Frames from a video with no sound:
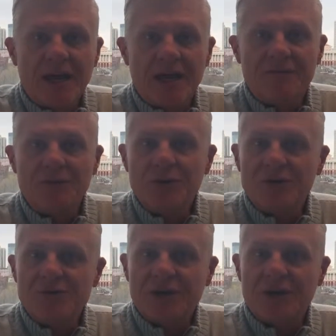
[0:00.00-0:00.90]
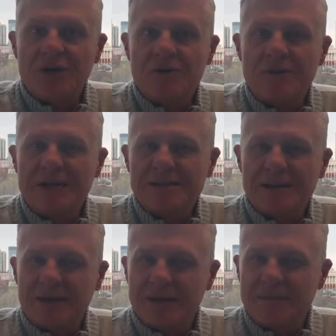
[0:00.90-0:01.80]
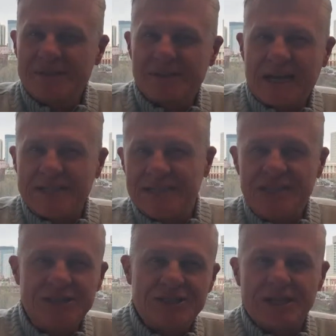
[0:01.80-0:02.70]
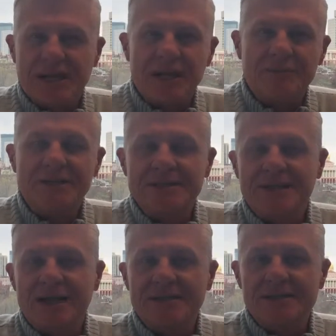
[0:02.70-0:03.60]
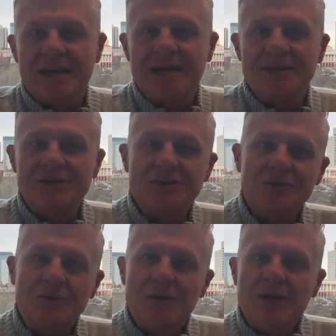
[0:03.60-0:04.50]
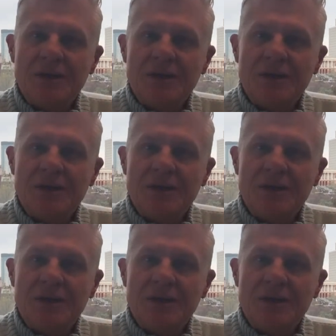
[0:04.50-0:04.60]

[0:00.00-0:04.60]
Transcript: And a few years ago, because I kind of missed that teaching element, I decided to